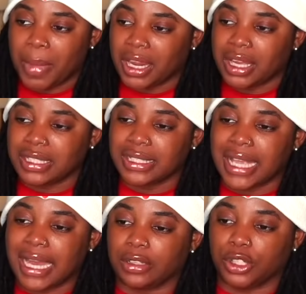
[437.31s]
My cousins
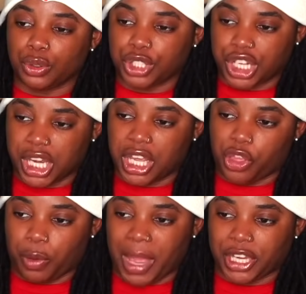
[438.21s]
had a little shed in
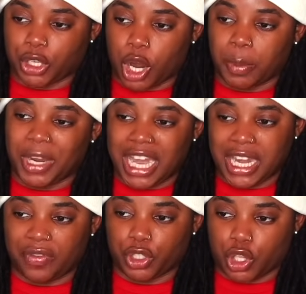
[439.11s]
their backyard, but I
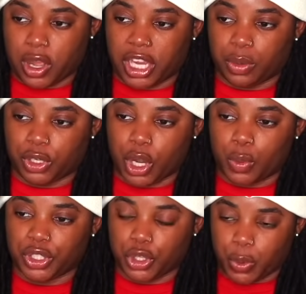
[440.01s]
never saw anyone
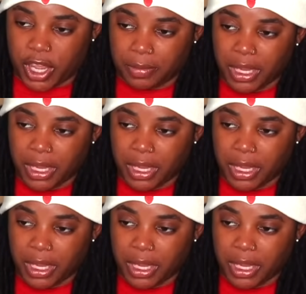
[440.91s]
go into it.